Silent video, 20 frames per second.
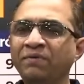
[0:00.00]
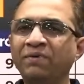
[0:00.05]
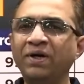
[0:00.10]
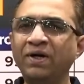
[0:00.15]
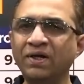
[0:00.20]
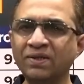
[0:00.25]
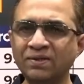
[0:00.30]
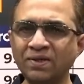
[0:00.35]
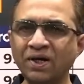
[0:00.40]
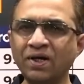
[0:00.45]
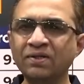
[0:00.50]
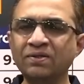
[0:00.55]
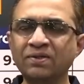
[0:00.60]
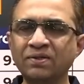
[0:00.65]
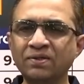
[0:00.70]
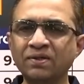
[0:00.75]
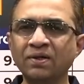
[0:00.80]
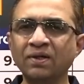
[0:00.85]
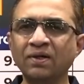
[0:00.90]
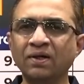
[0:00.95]
will
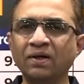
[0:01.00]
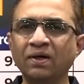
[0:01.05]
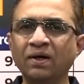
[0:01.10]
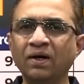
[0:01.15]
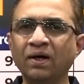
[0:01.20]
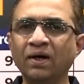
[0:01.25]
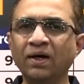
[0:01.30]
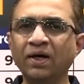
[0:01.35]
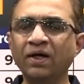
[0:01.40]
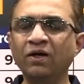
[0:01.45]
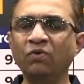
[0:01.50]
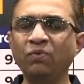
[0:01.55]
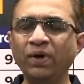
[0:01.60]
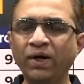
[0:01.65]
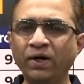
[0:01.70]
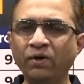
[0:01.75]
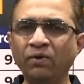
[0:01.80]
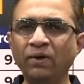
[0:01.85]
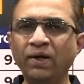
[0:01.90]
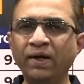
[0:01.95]
discuss in a
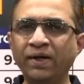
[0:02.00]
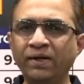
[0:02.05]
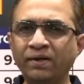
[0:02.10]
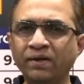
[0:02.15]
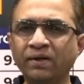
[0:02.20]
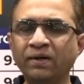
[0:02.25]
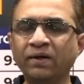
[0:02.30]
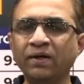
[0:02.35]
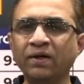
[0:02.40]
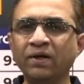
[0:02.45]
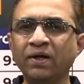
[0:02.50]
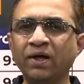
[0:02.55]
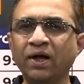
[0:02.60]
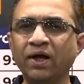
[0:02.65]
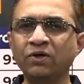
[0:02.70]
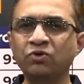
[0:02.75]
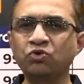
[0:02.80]
video later as